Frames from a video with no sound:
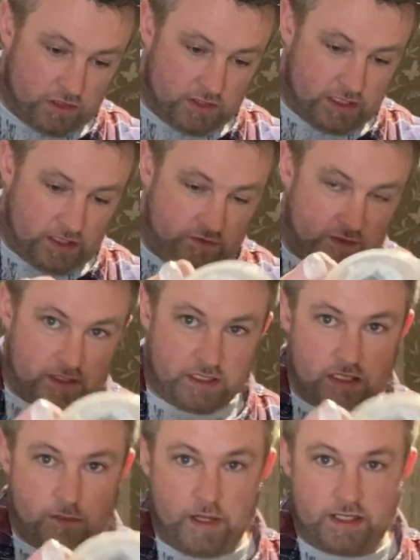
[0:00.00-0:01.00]
as this fits in
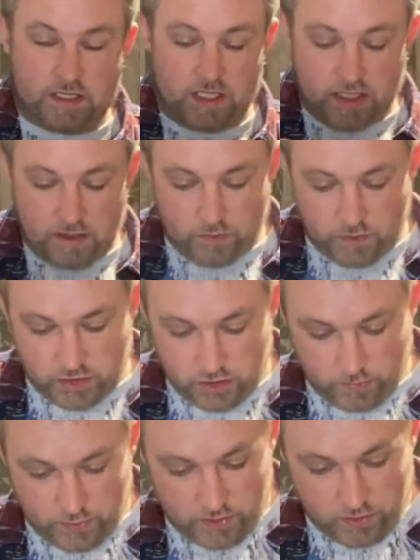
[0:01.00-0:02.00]
the mess tin, we should
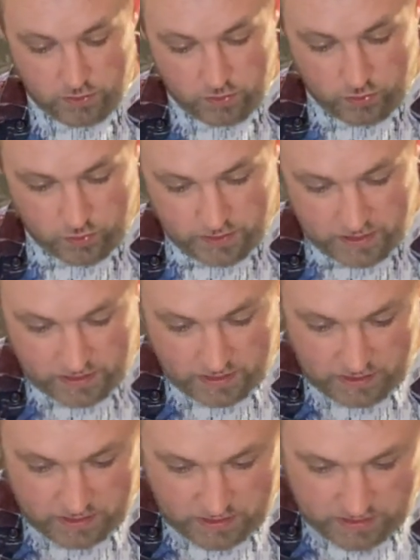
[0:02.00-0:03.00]
be okay.
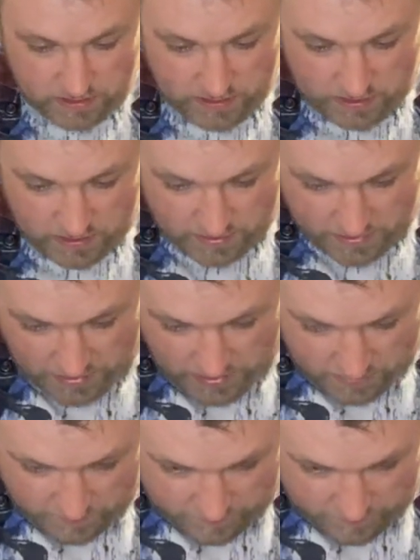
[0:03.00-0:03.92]
And then